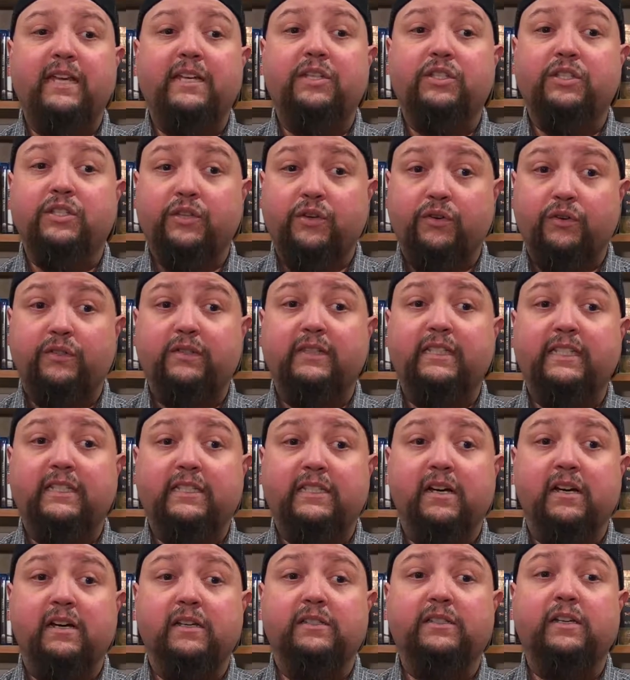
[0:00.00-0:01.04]
and it certainly
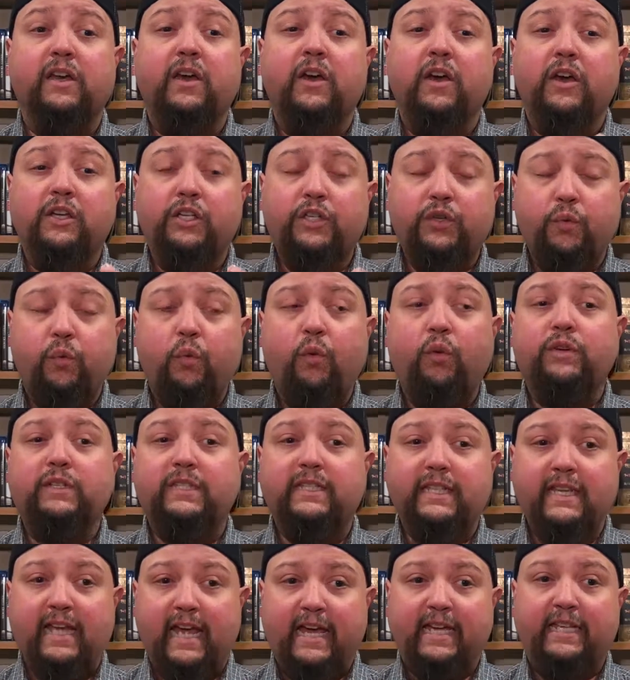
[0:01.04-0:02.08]
does towards
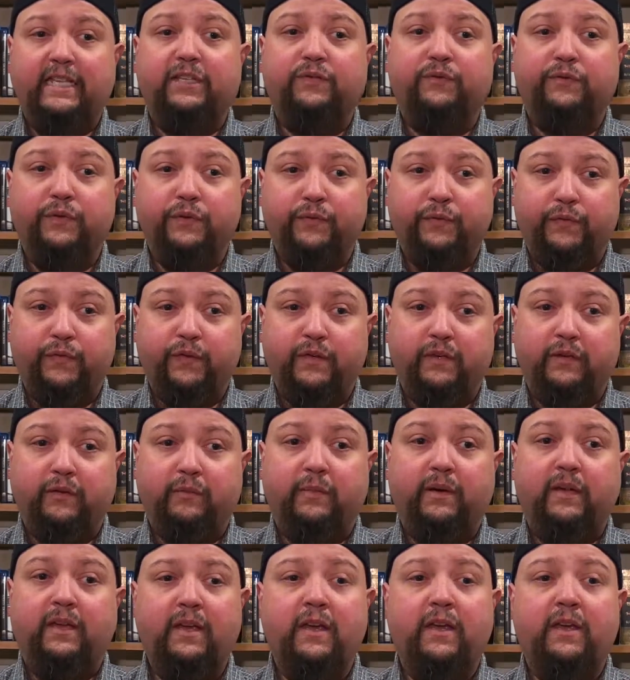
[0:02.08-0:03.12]
the end of the film.